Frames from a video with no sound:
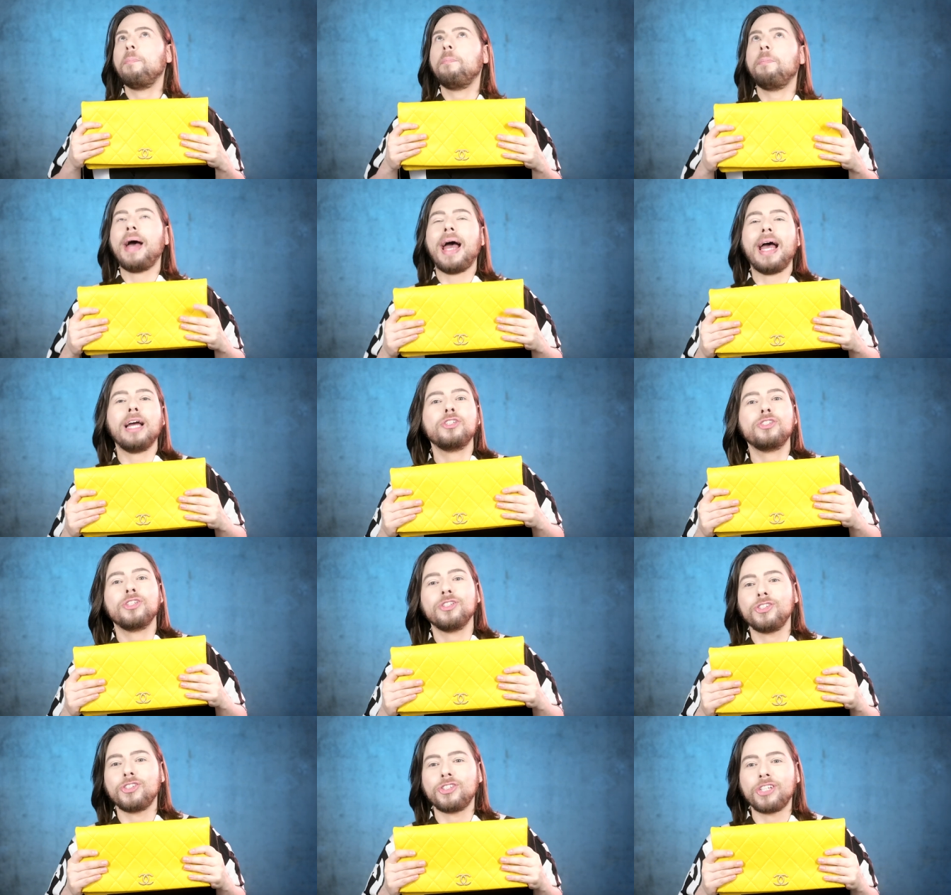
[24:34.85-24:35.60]

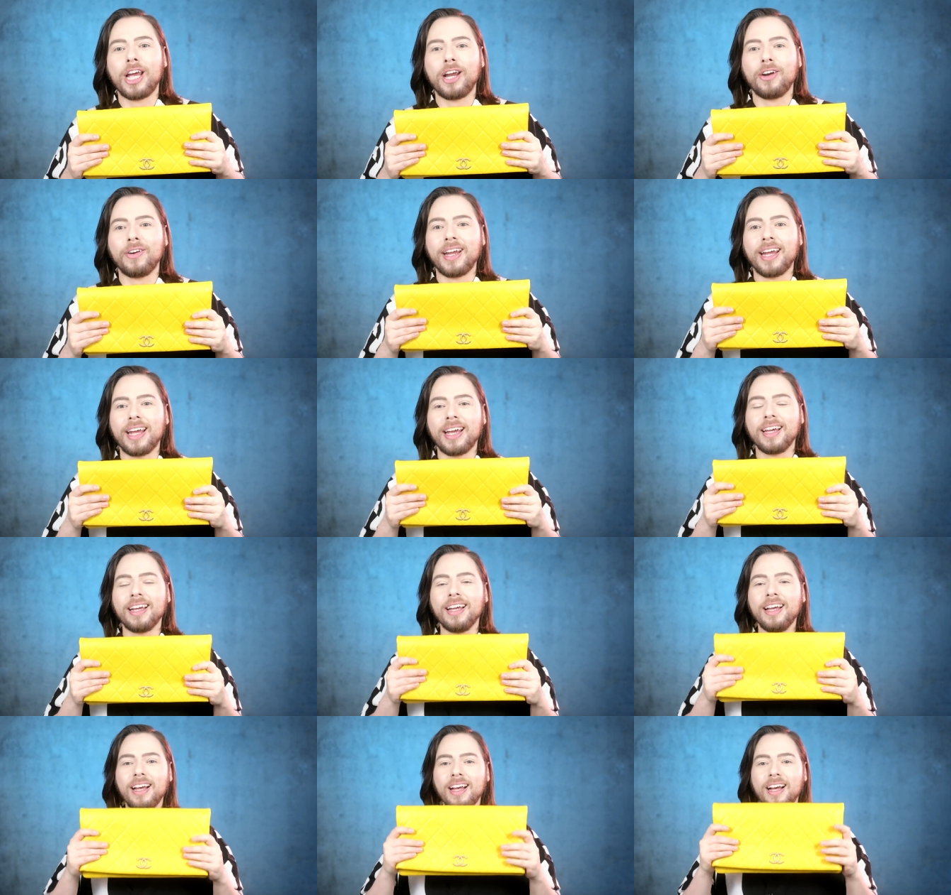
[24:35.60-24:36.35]
passion
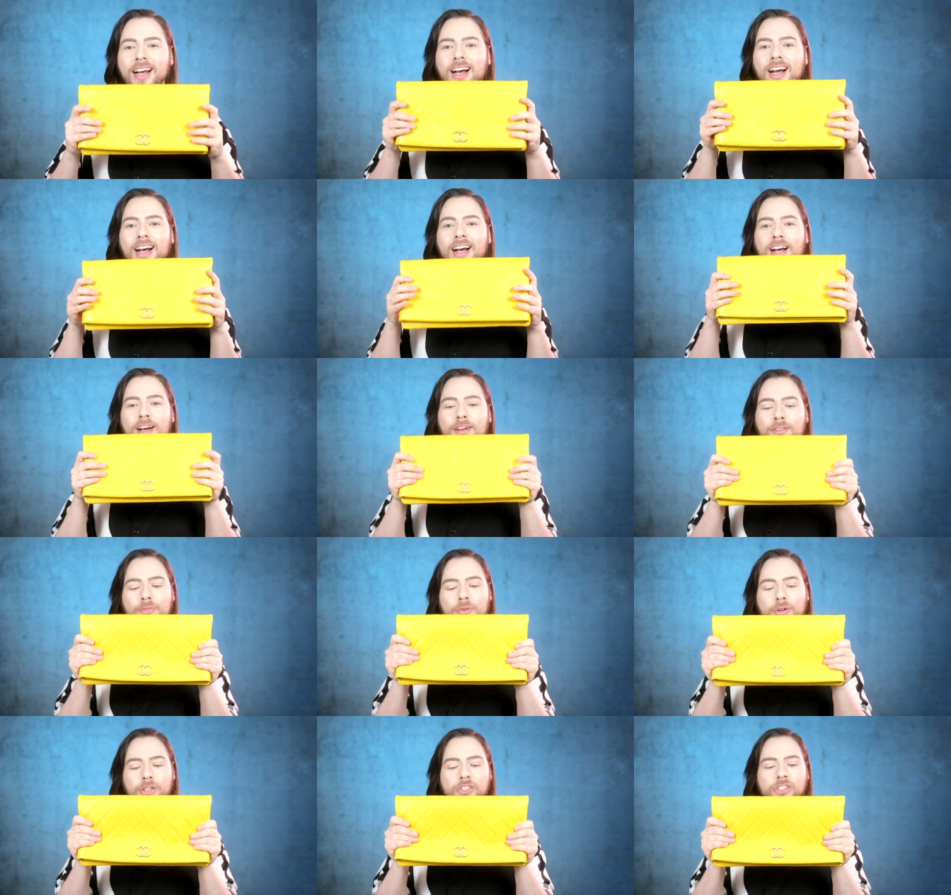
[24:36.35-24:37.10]
sharing uh,
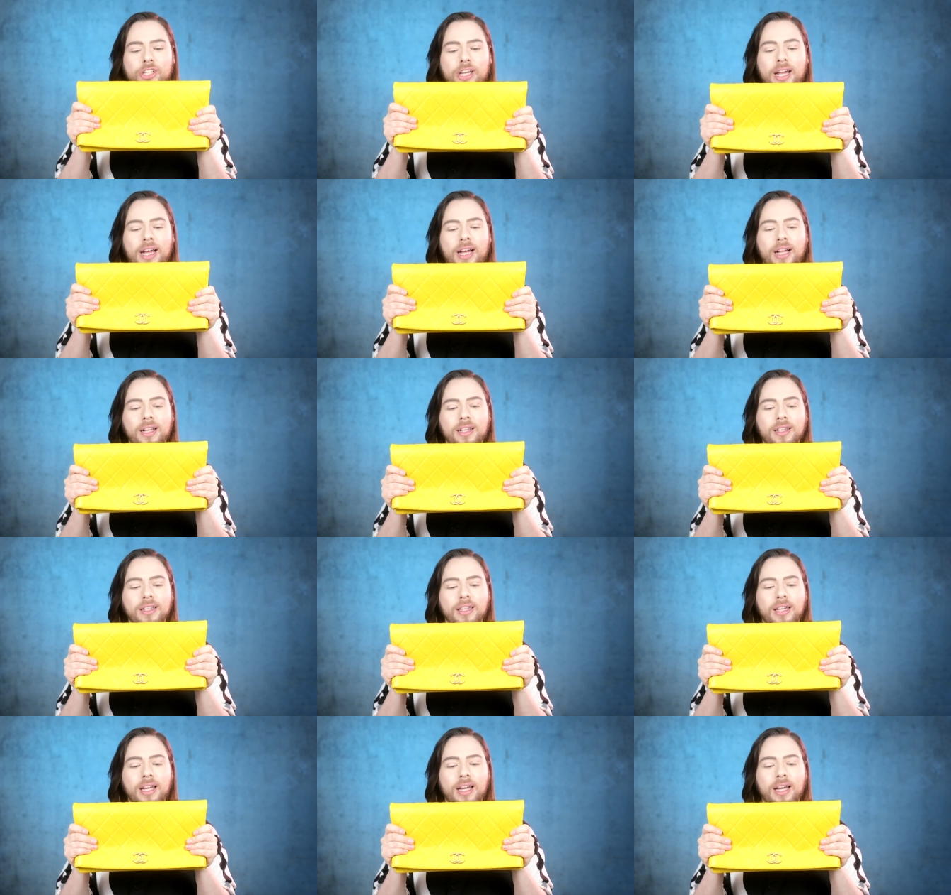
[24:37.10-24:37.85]
for
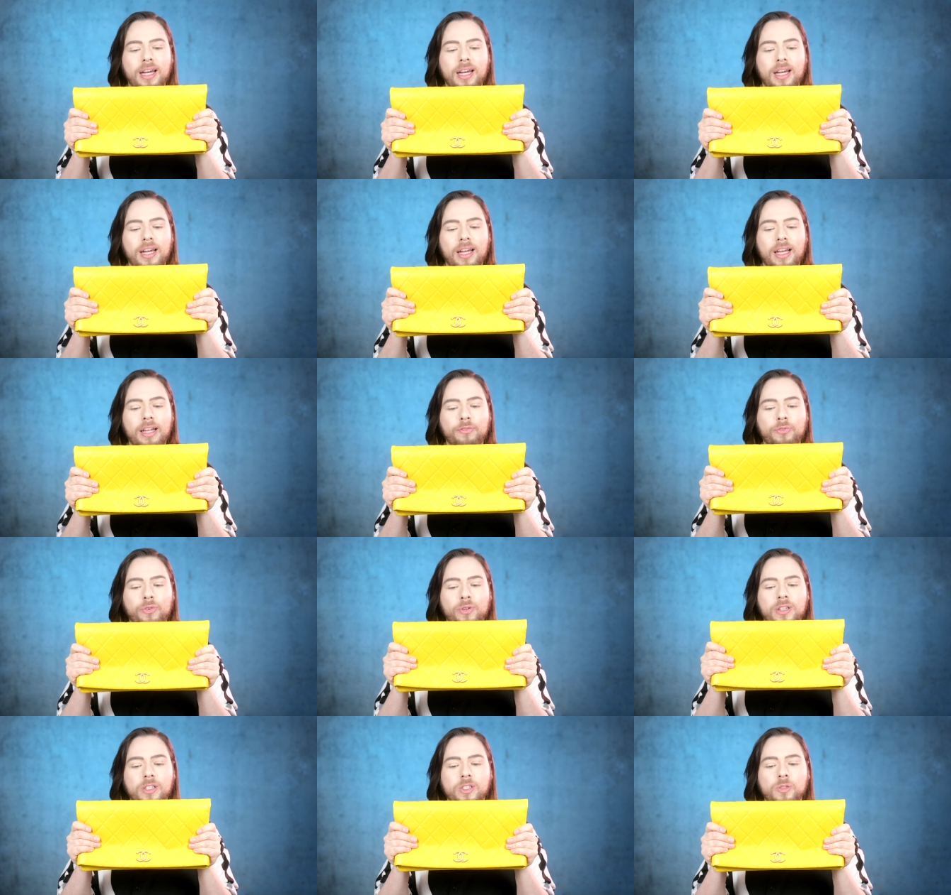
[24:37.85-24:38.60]
Chanel uh, and
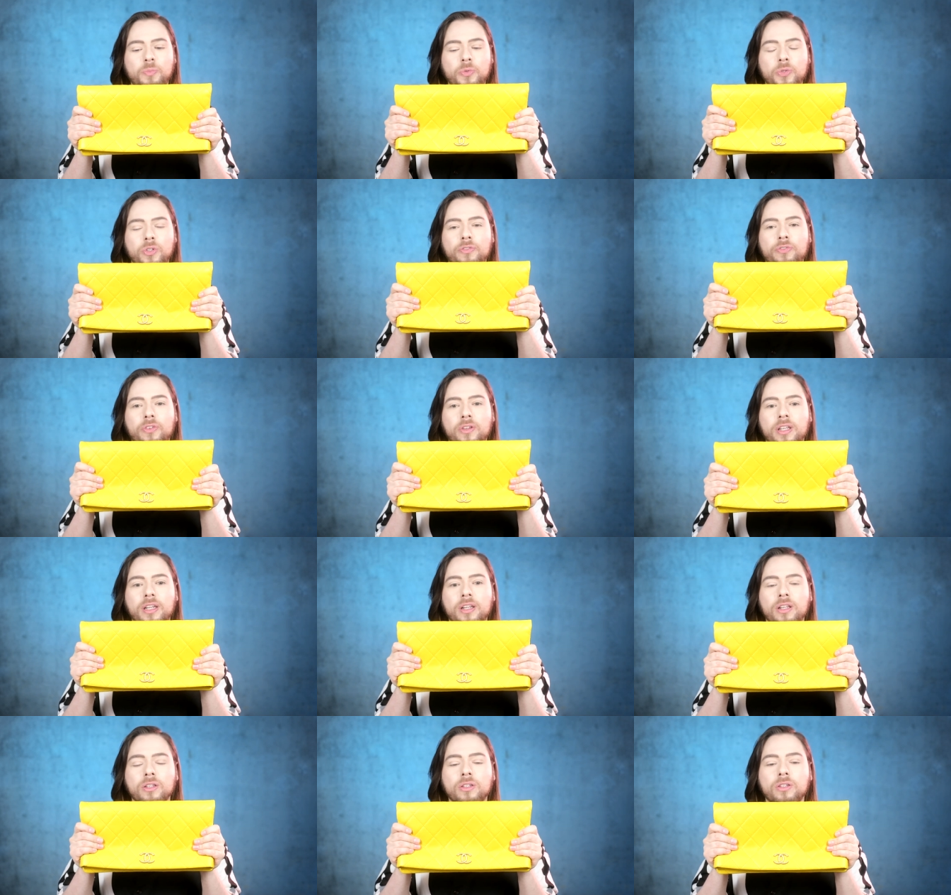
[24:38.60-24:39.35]
for this beautiful
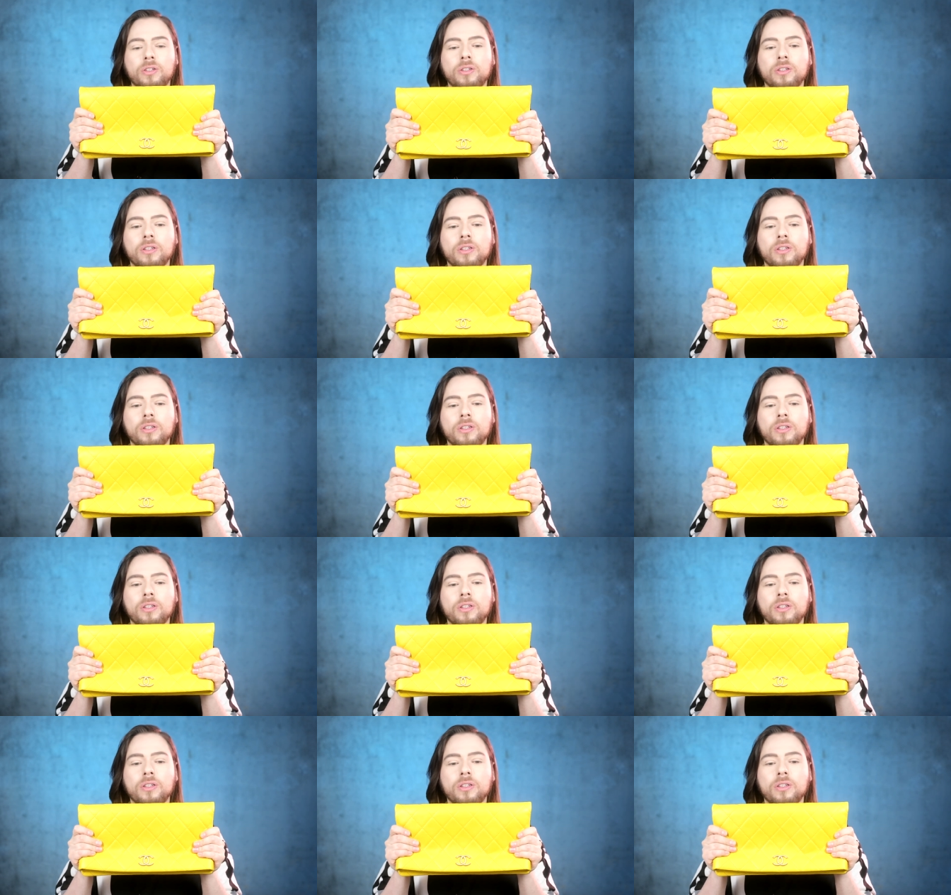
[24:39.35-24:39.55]
little